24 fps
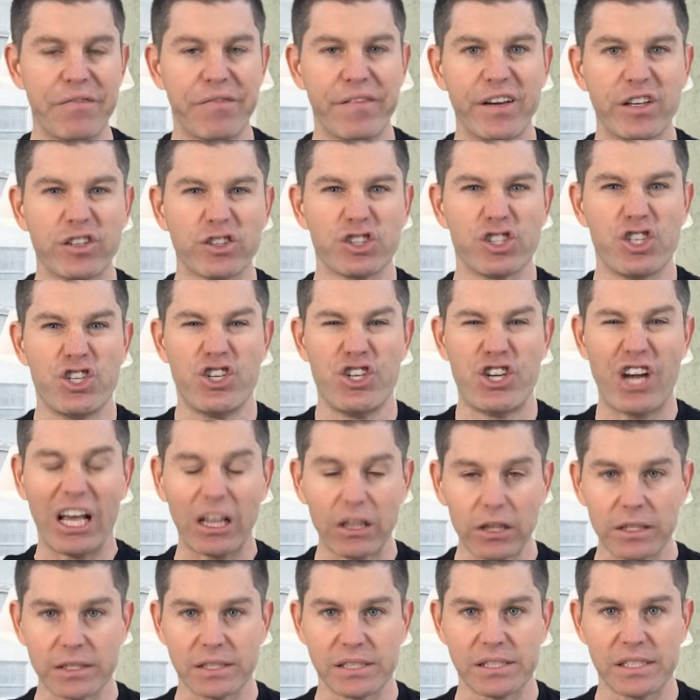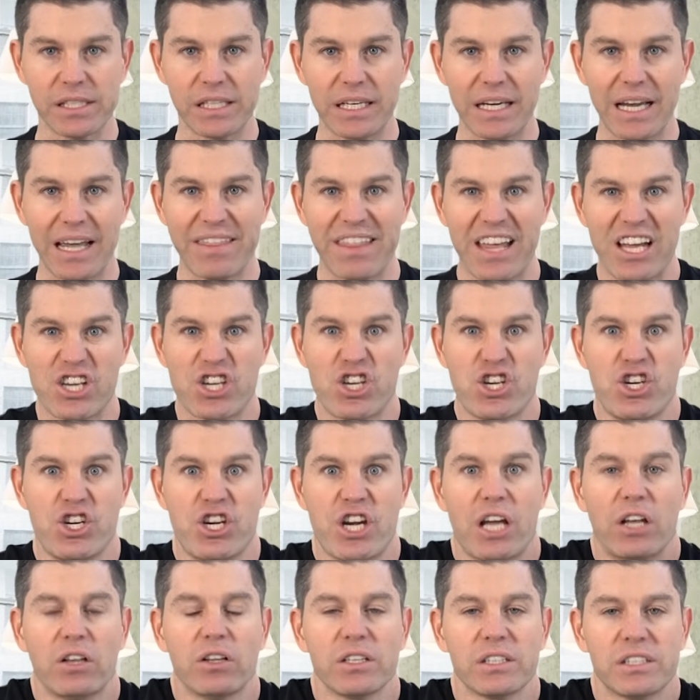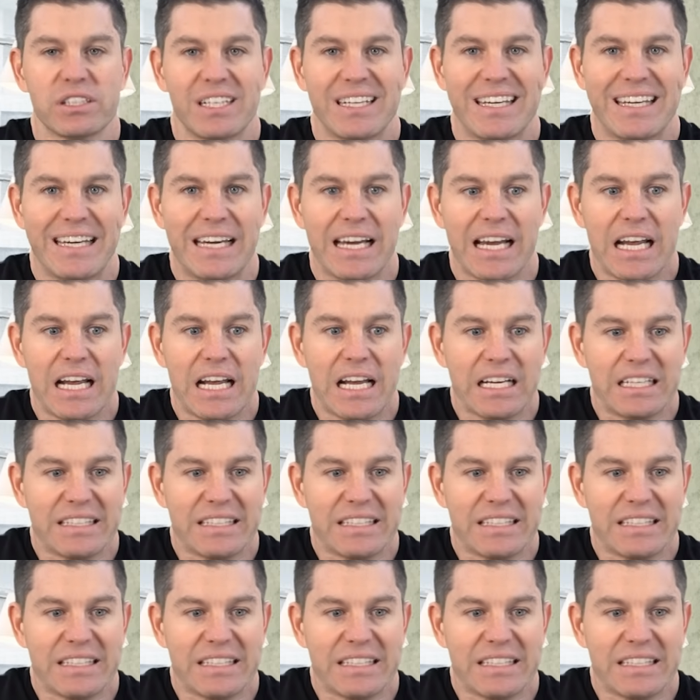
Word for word: feels jealousy, and that jealousy